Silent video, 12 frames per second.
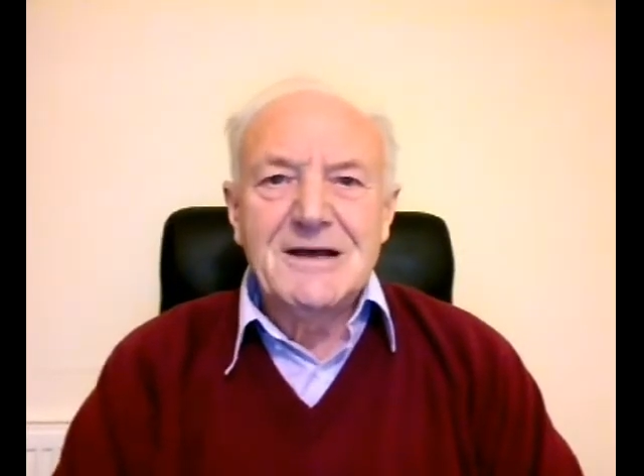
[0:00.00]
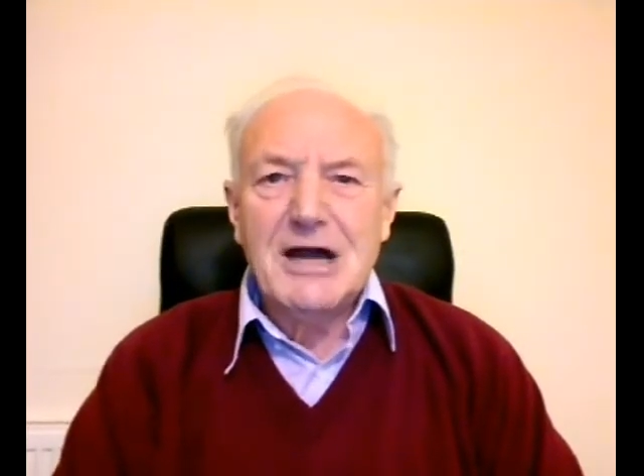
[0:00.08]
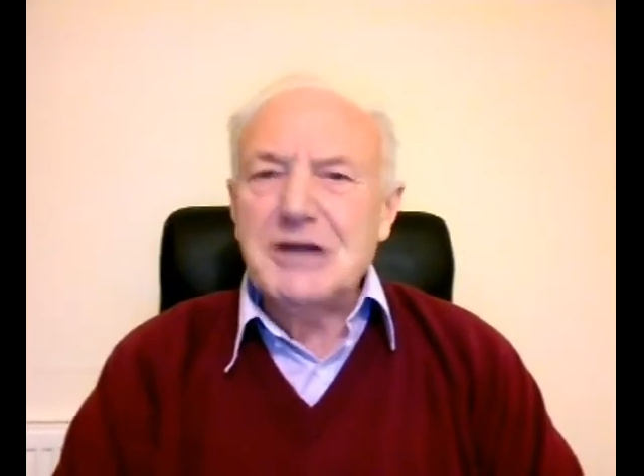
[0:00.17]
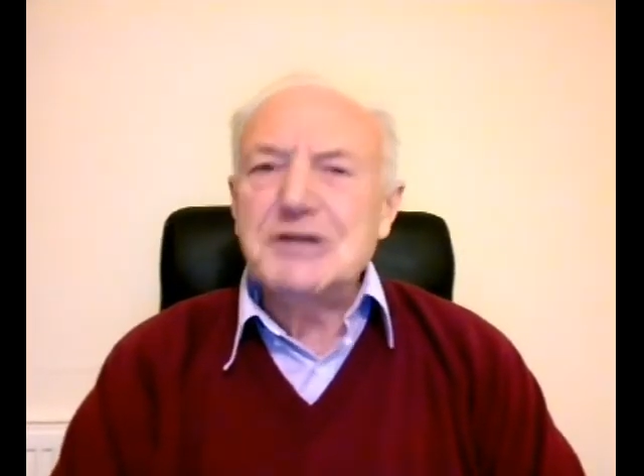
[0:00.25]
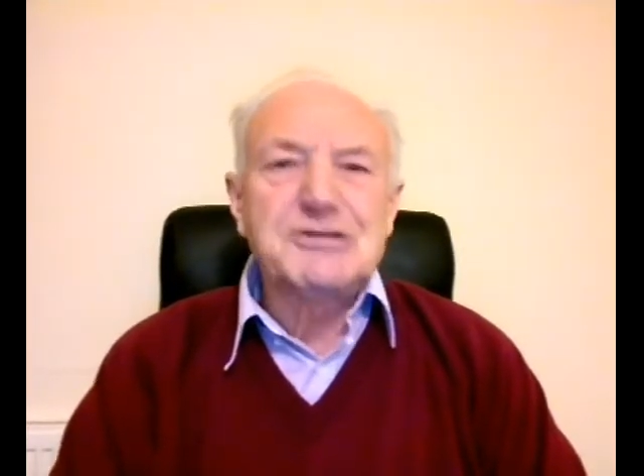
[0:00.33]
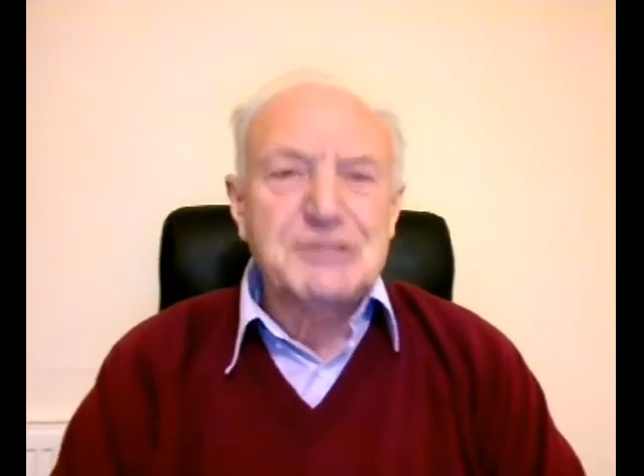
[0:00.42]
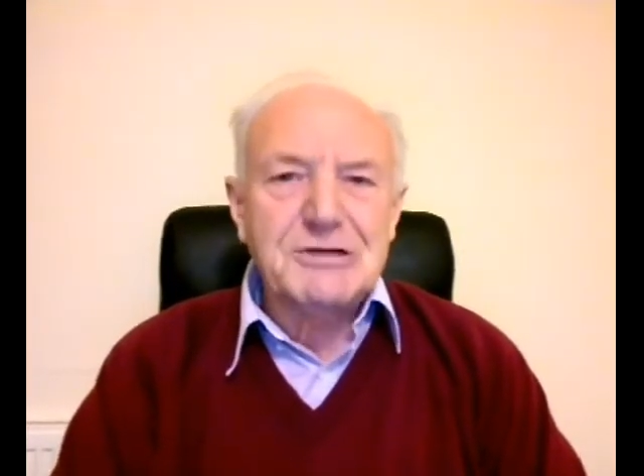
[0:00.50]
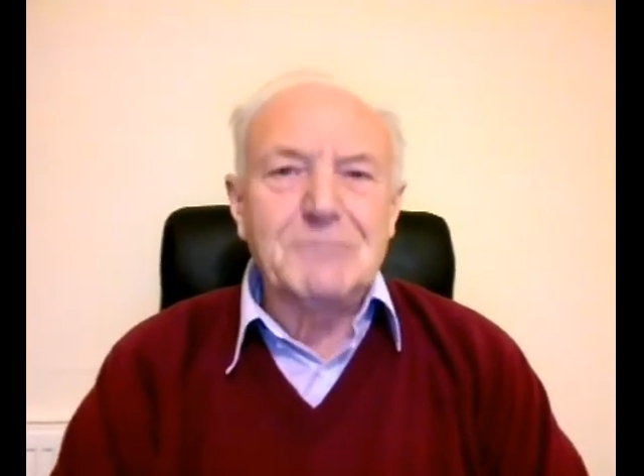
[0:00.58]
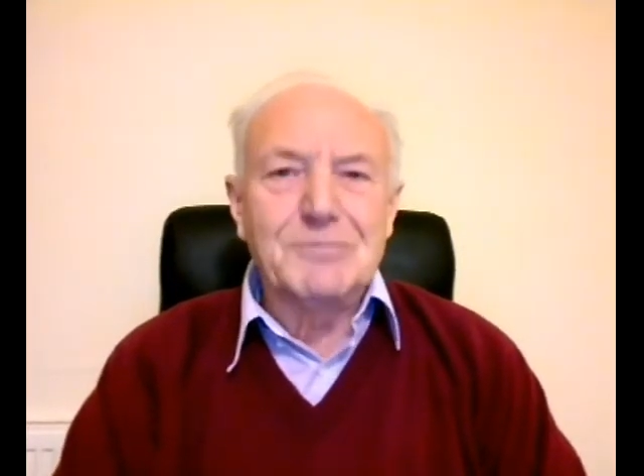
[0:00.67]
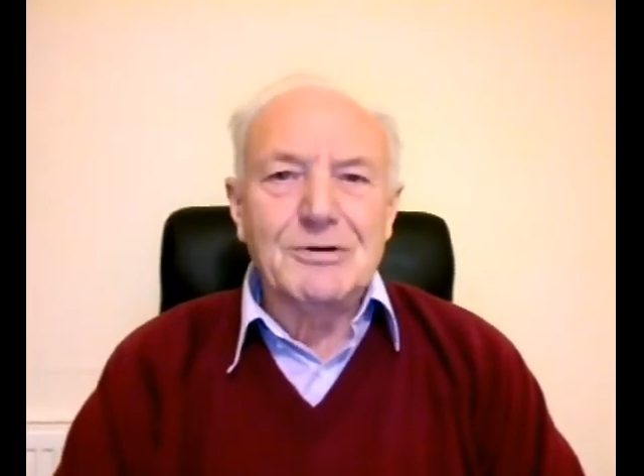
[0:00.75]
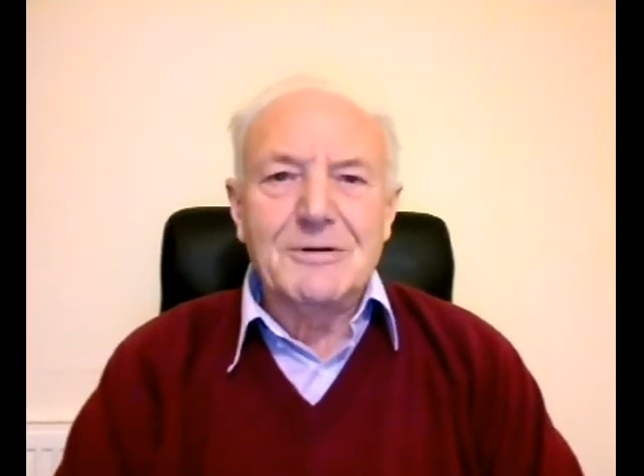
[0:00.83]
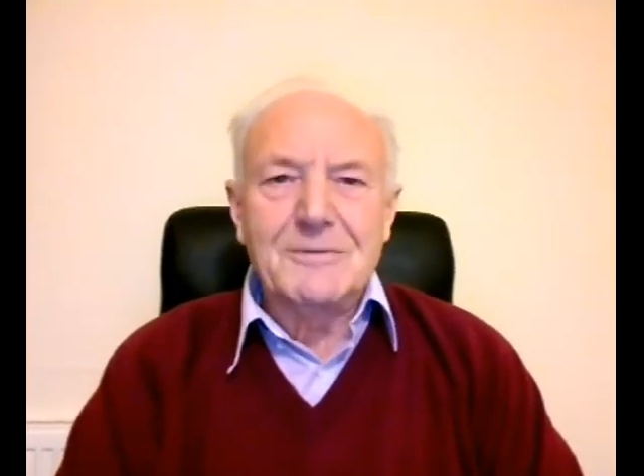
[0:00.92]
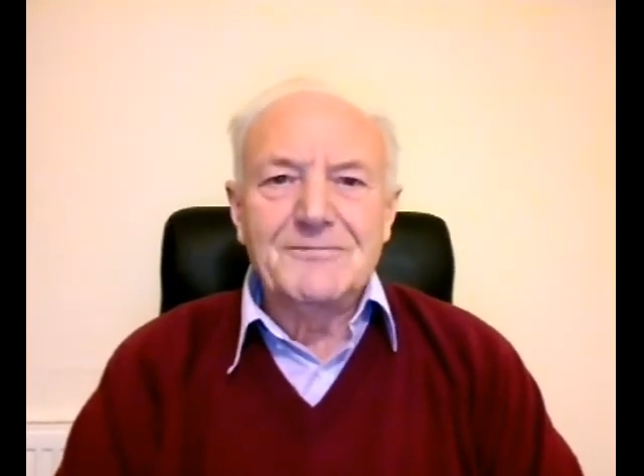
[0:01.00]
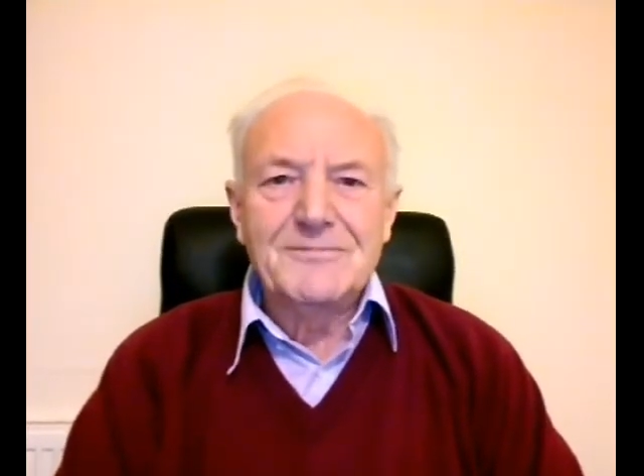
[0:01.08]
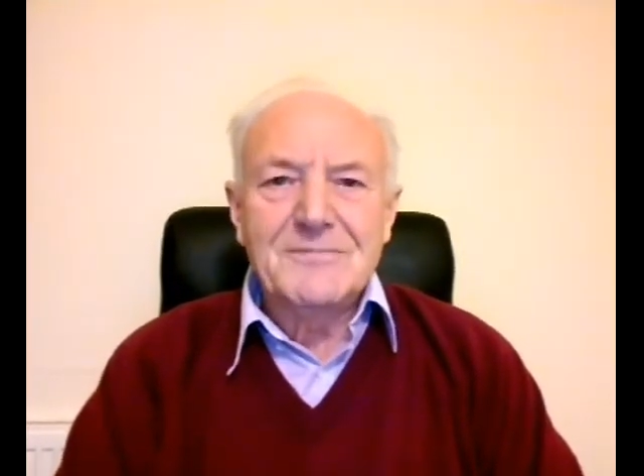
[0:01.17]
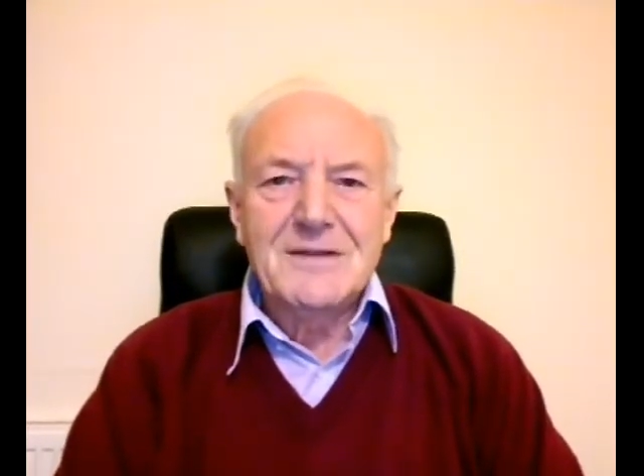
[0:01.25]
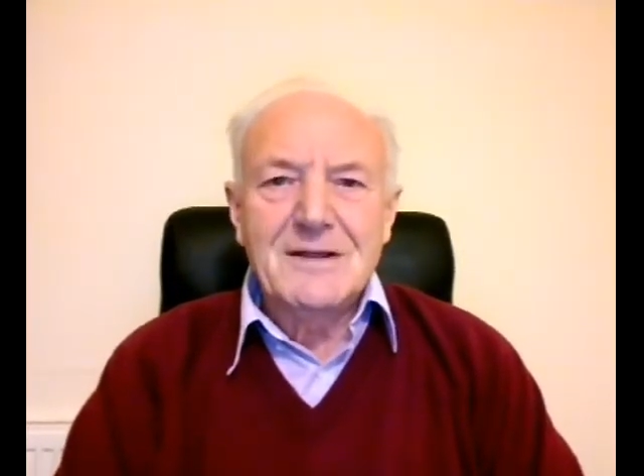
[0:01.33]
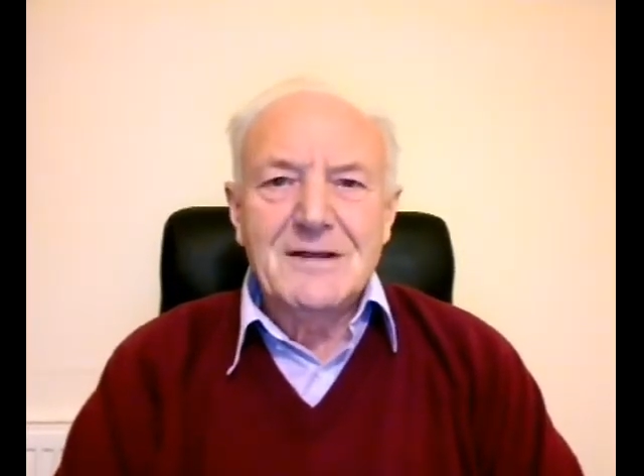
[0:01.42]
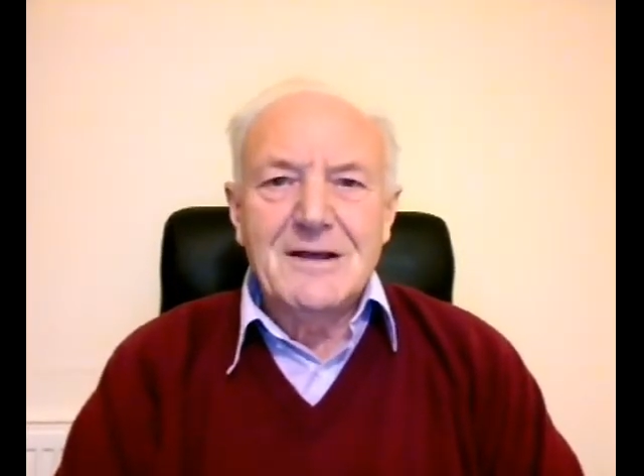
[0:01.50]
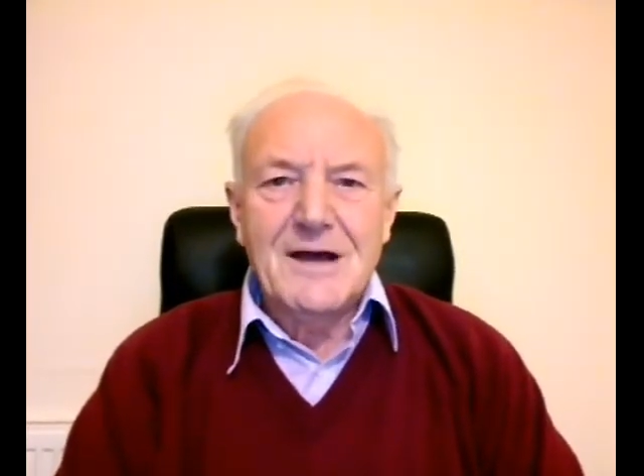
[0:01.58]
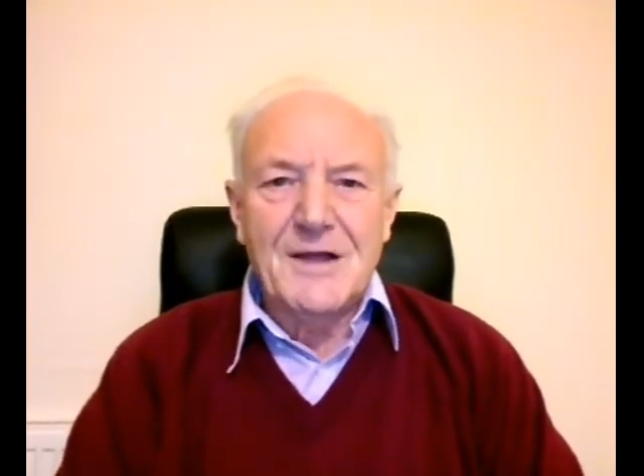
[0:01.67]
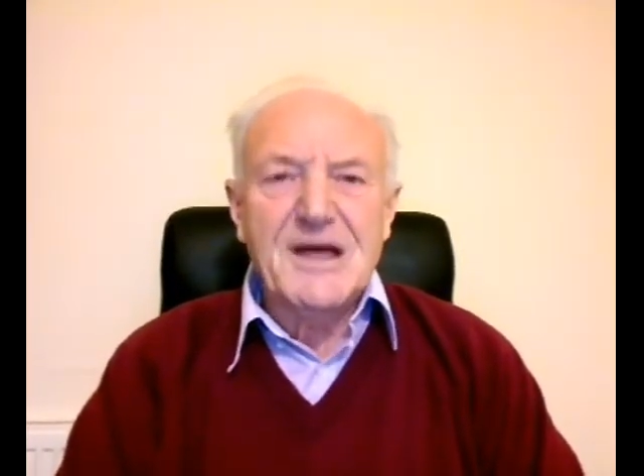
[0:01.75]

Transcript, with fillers: and it's simple and